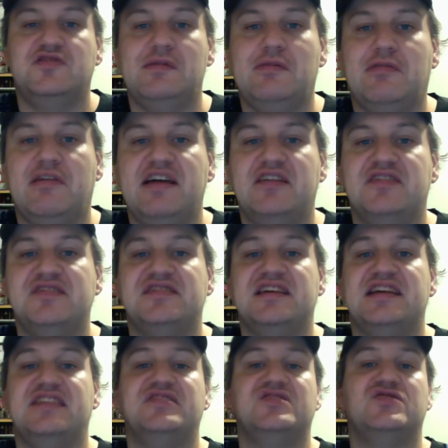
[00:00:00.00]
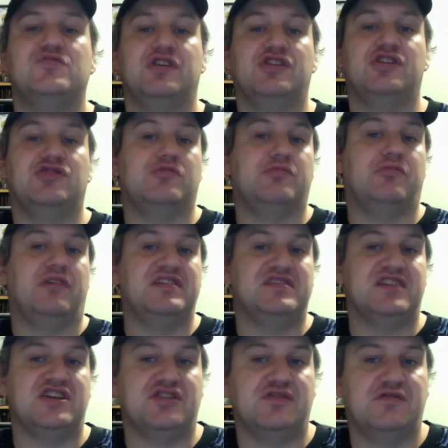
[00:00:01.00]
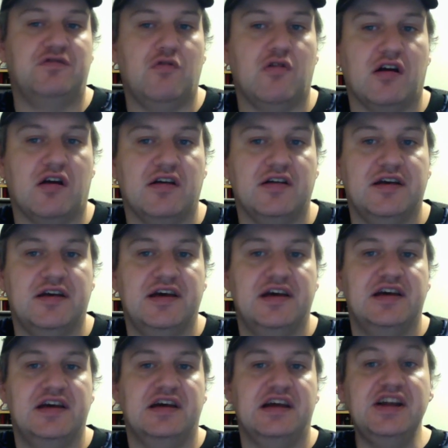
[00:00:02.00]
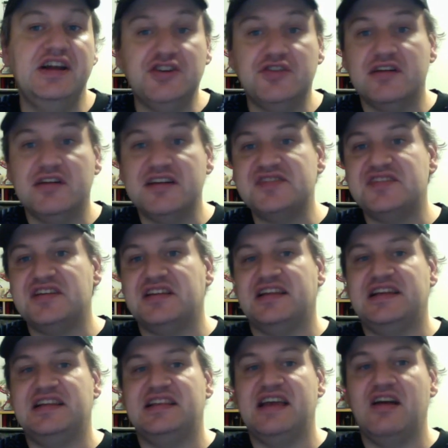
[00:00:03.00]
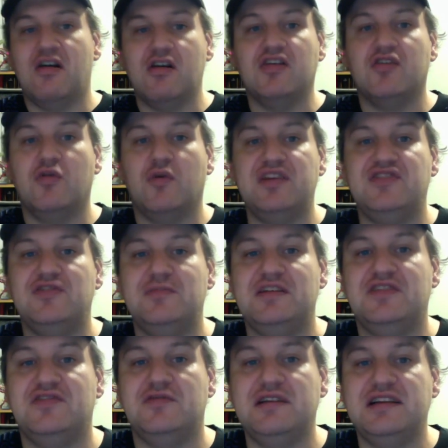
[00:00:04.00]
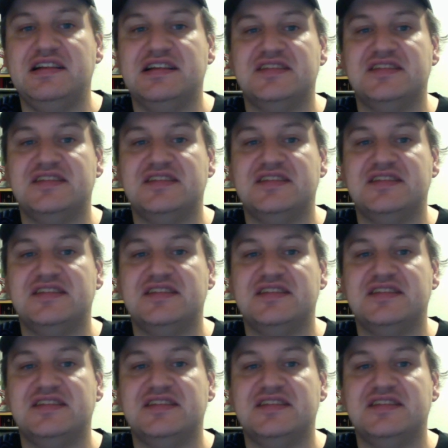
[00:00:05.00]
be played on, say, the Switch or PlayStation 4. Interestingly, they are going to be doing this